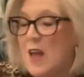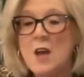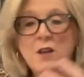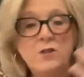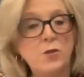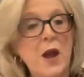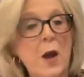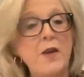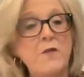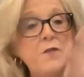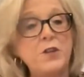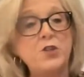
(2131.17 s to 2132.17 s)
So now I
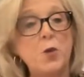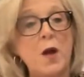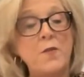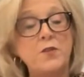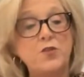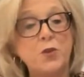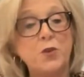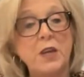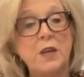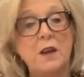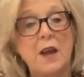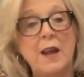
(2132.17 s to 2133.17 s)
have a visual on the
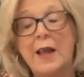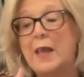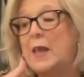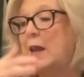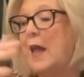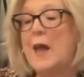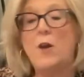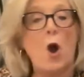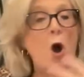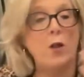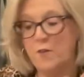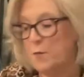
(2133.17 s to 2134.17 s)
screen, and I can add
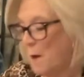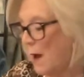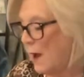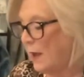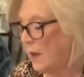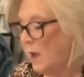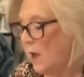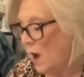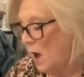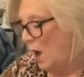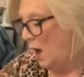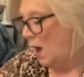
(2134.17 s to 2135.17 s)
all of my
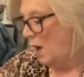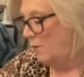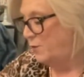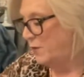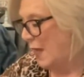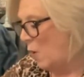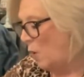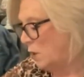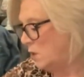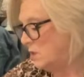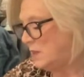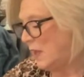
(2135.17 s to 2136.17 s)

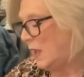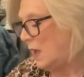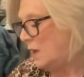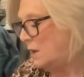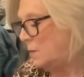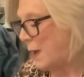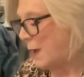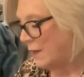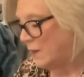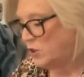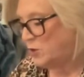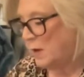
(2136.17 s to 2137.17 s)
flowers and
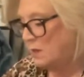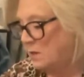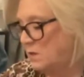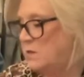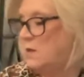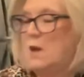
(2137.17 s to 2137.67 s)
embellishments,